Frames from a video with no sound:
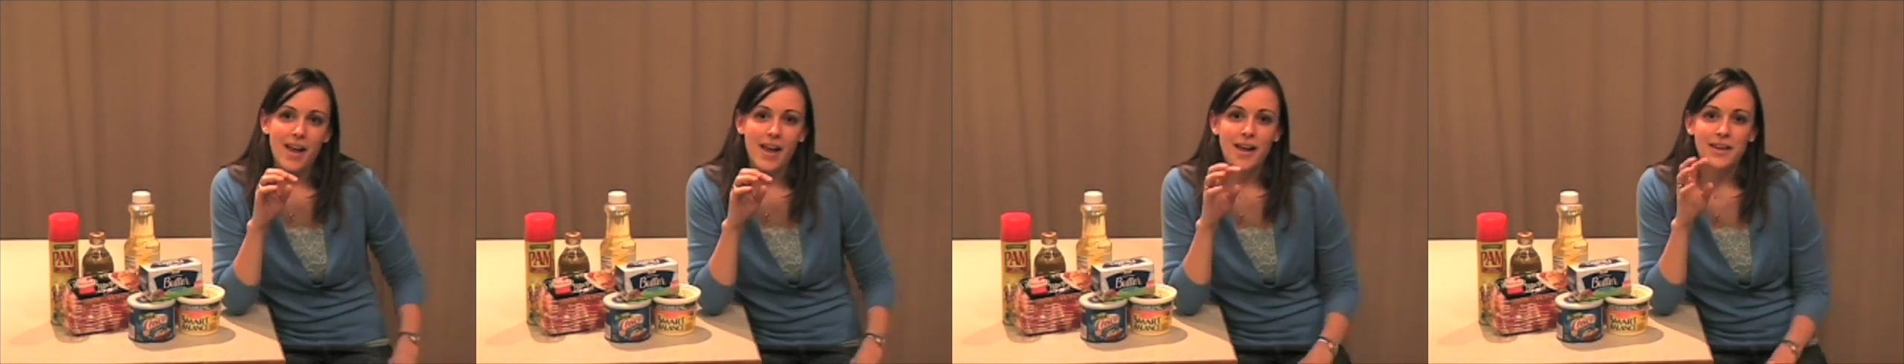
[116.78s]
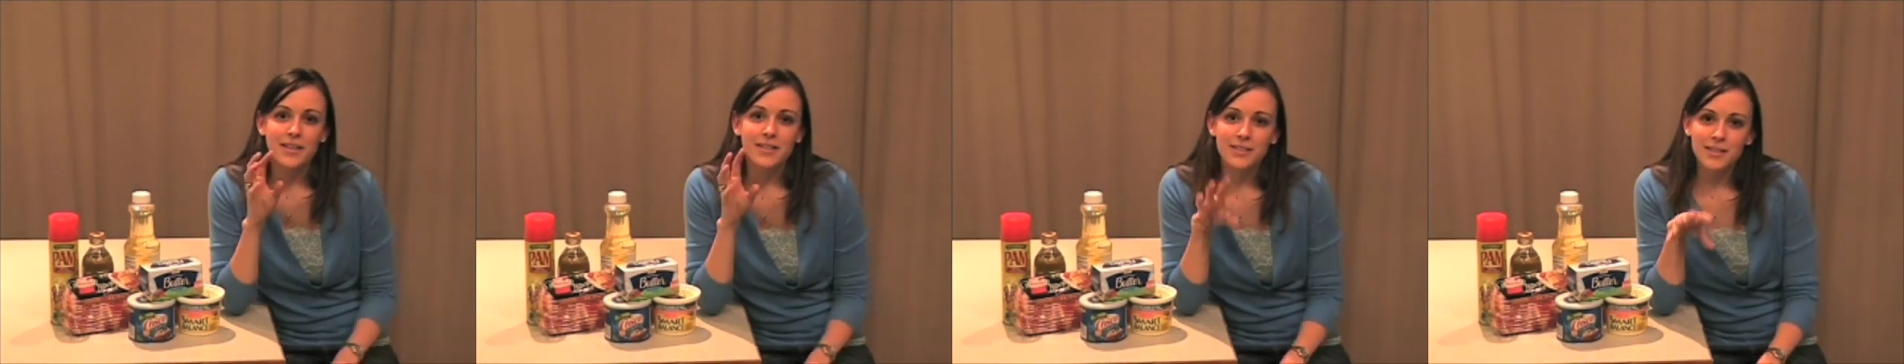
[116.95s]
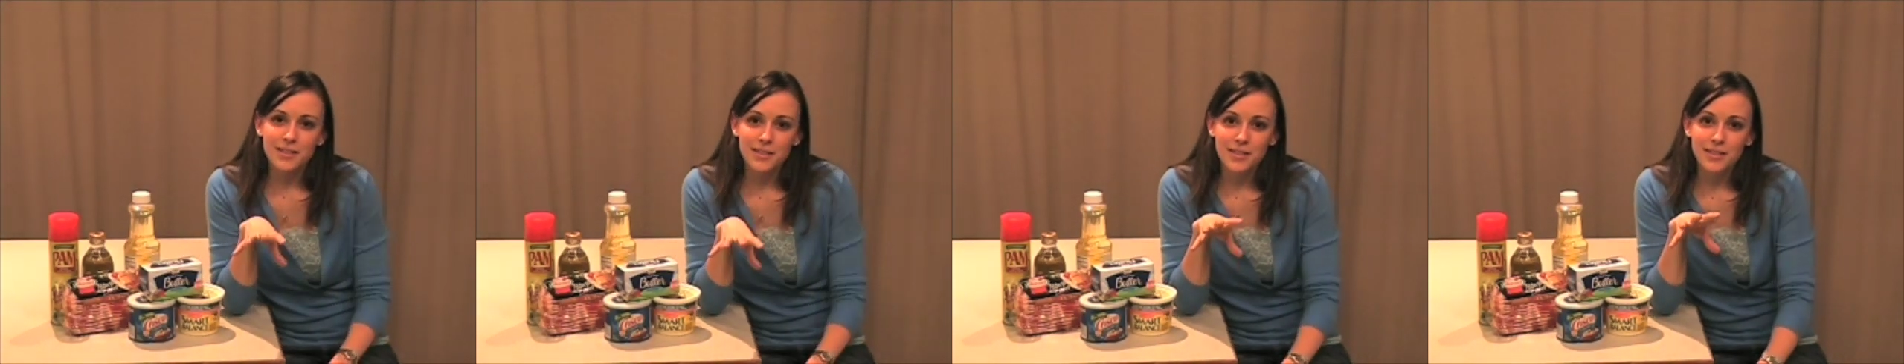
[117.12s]

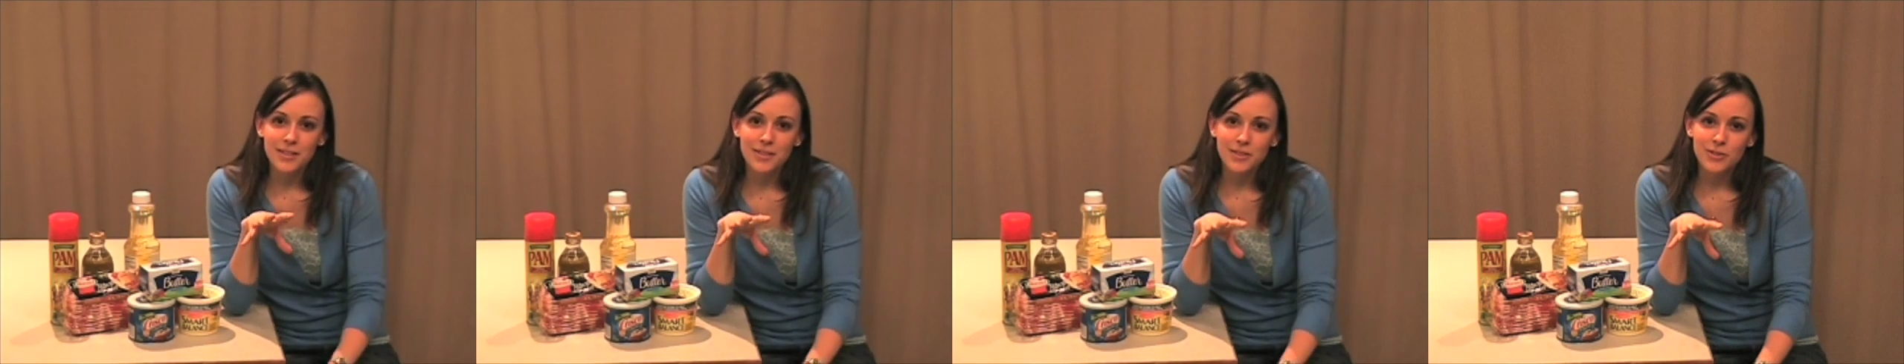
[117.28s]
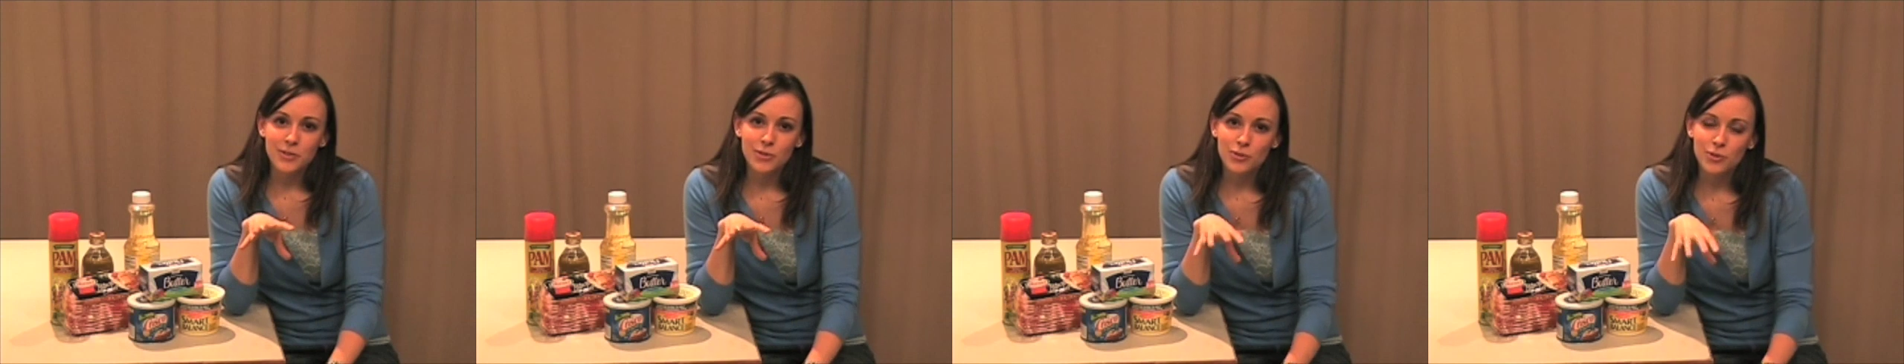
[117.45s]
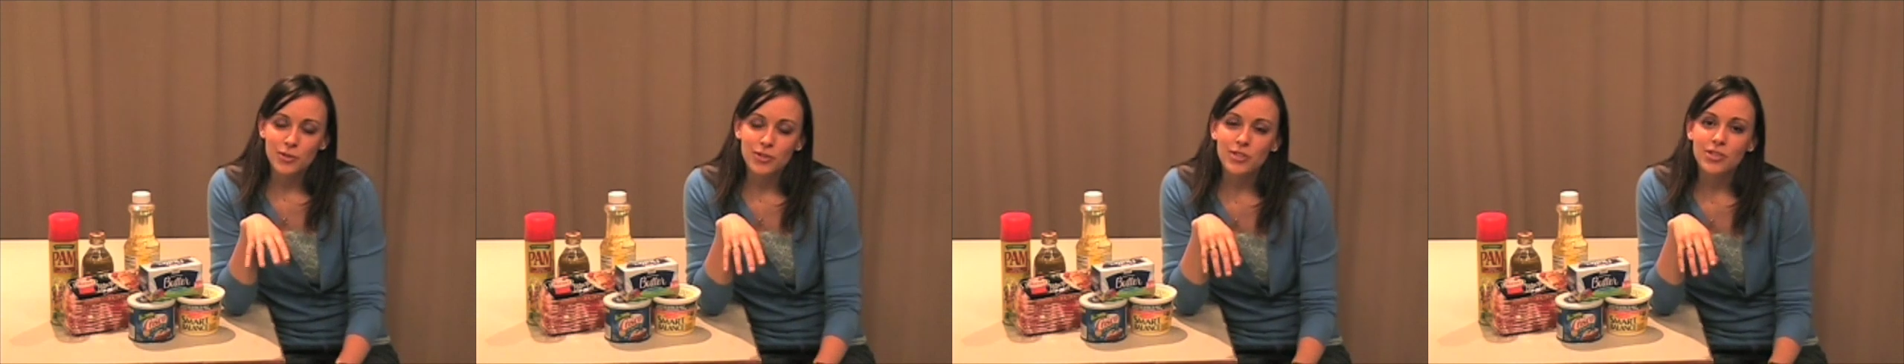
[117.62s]
And as a
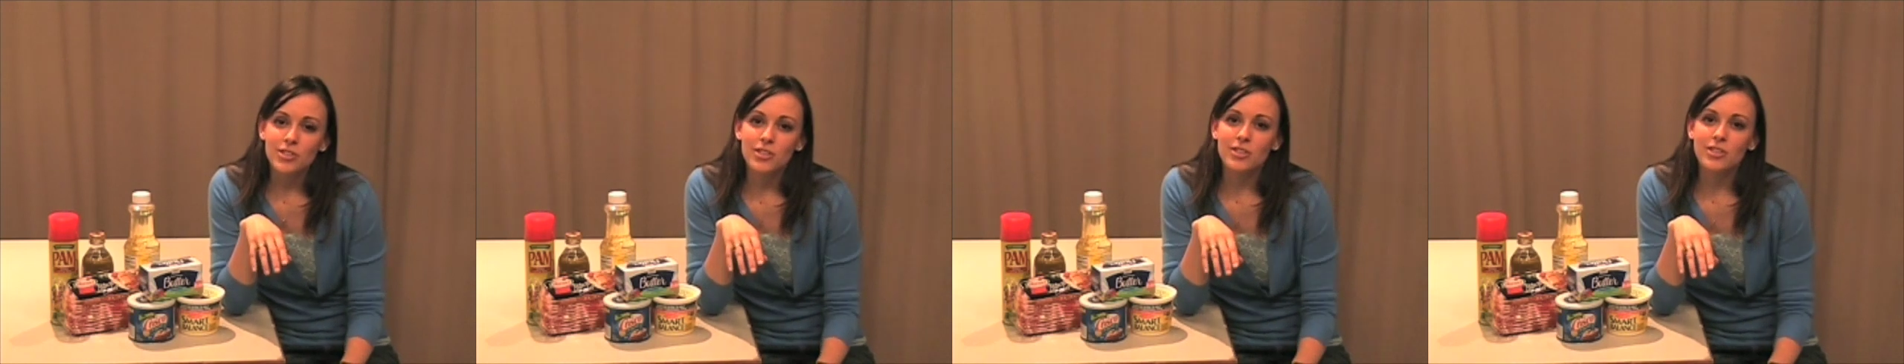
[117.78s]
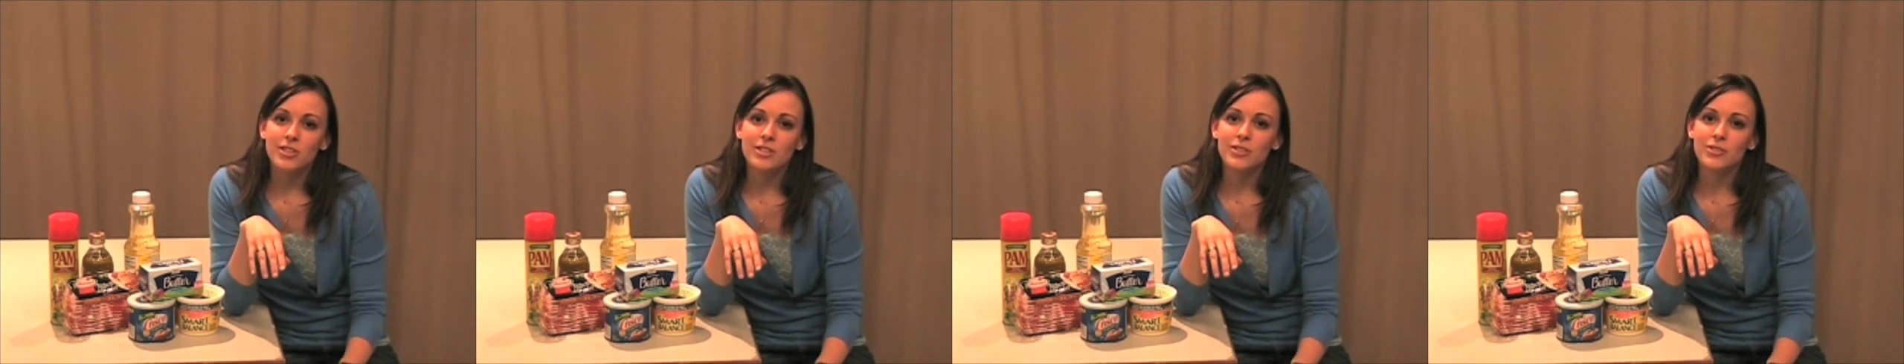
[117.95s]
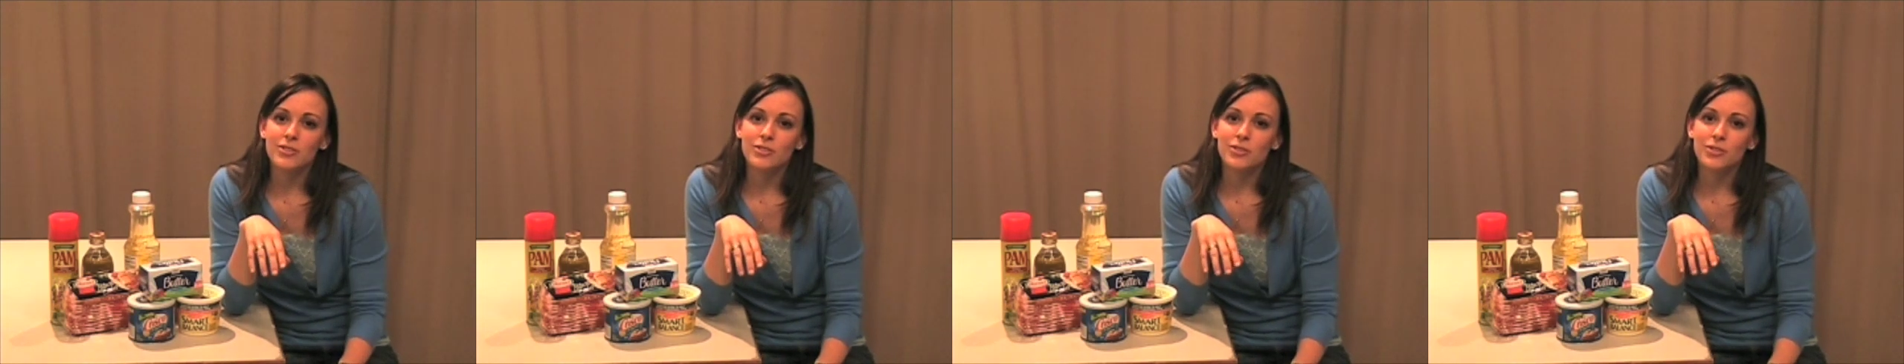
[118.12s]

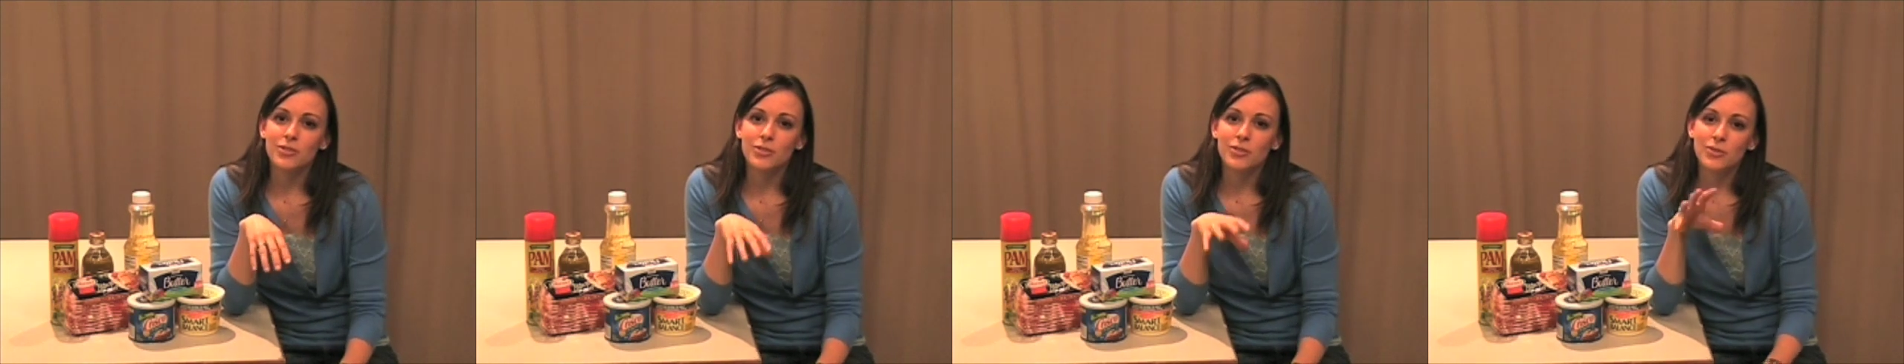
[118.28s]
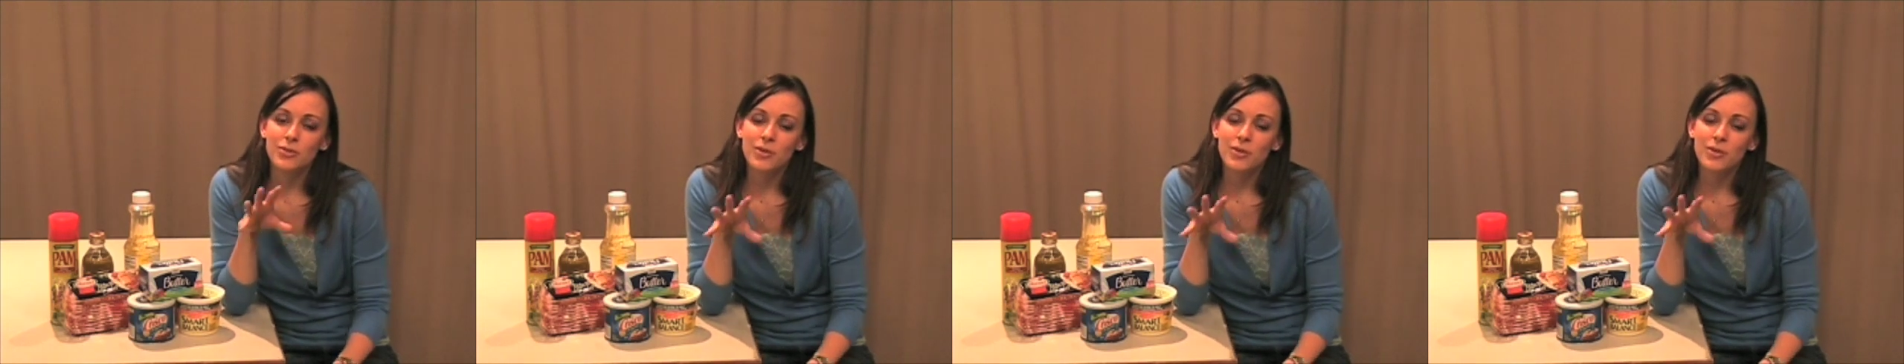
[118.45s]
nutritionist,